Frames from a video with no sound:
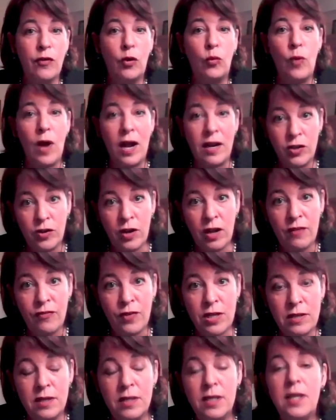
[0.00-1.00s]
a record of
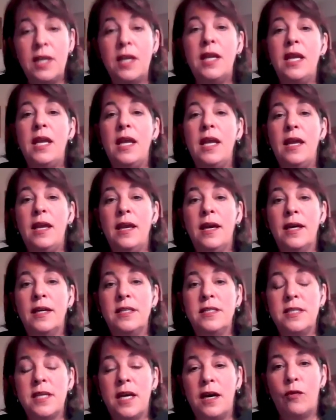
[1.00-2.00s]
it,
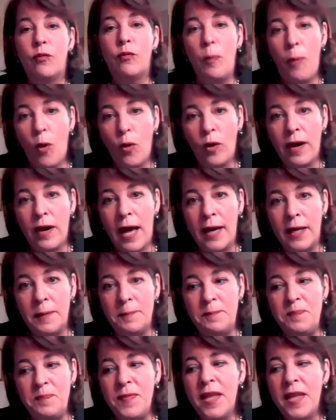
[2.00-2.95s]
and report on it.